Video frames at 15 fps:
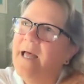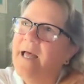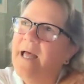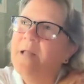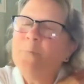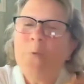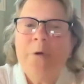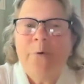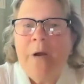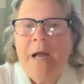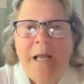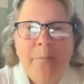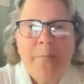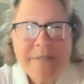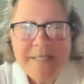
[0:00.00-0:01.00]
and we were
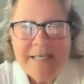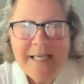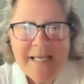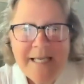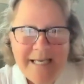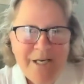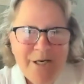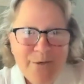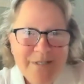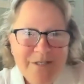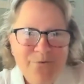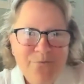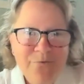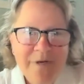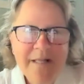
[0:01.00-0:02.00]
able to, you know,
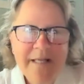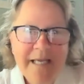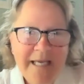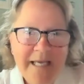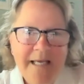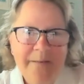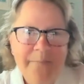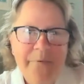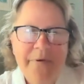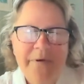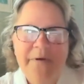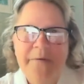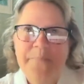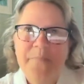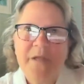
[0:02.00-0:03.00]
to really keep
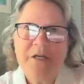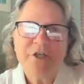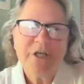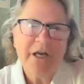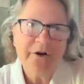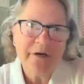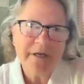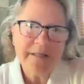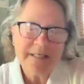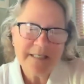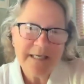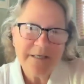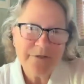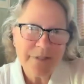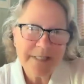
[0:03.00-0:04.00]
sharing this
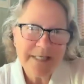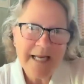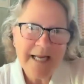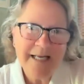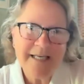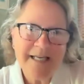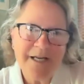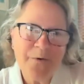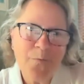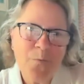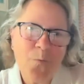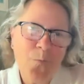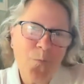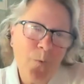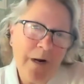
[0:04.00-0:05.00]
understanding
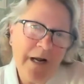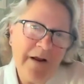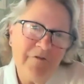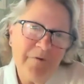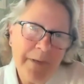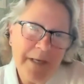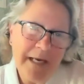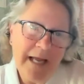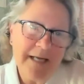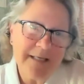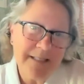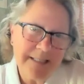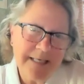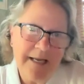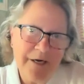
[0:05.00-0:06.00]
when everybody had
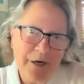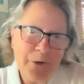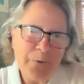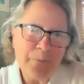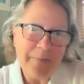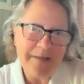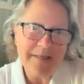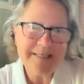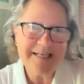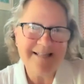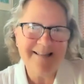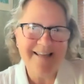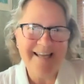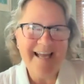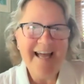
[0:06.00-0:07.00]
to stay at home,
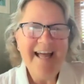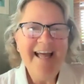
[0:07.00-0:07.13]
basically.